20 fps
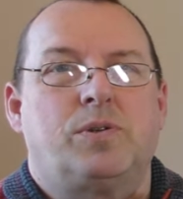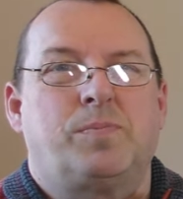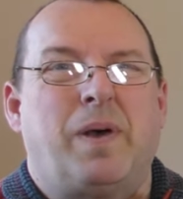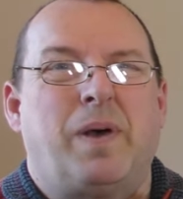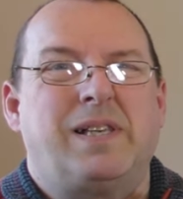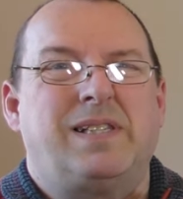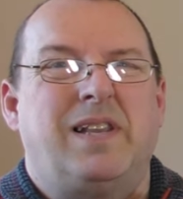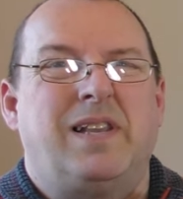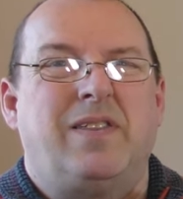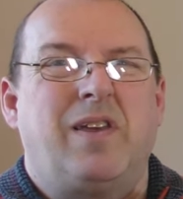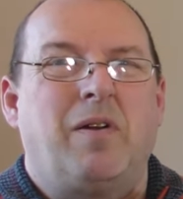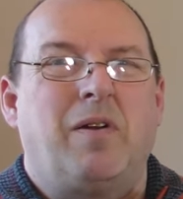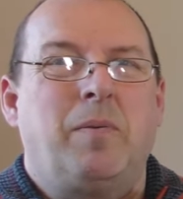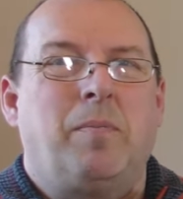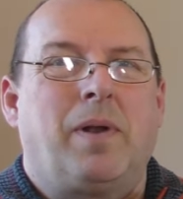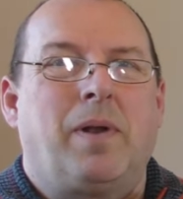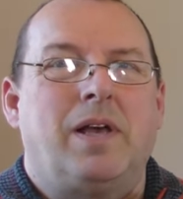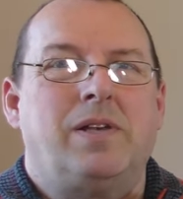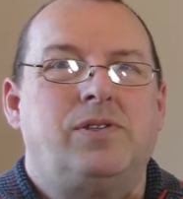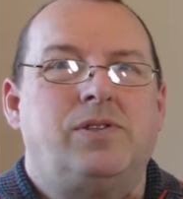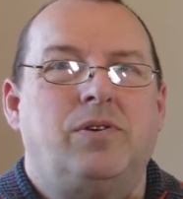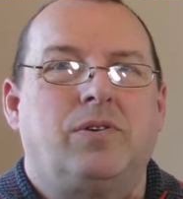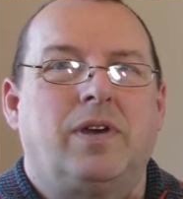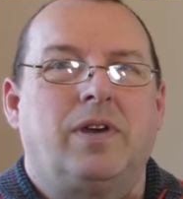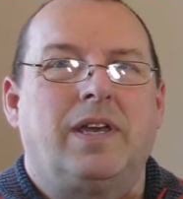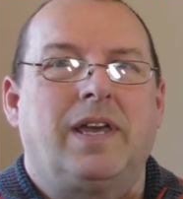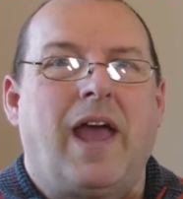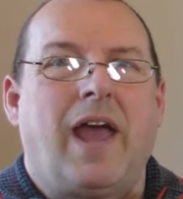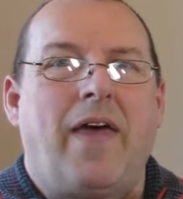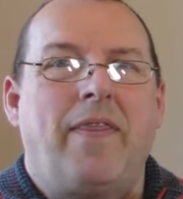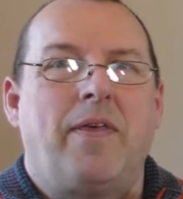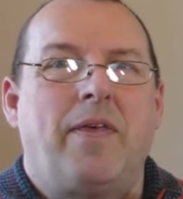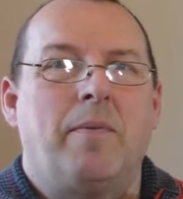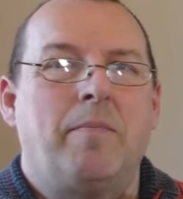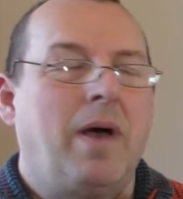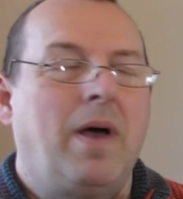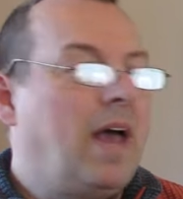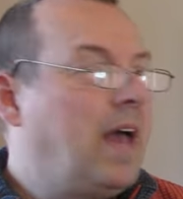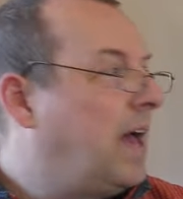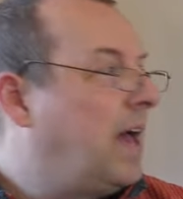It's basically the only place you can get
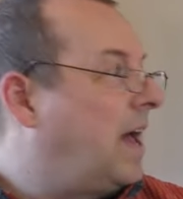them,